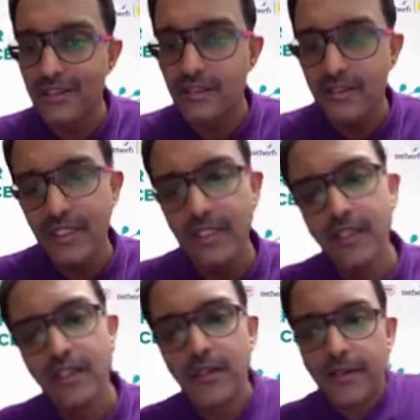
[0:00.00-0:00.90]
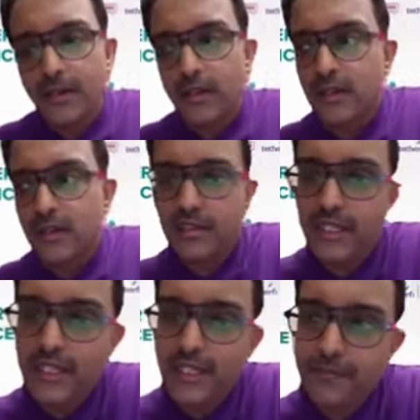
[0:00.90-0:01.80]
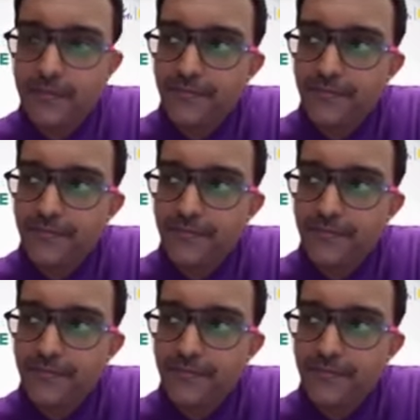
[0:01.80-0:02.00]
That's the uh, key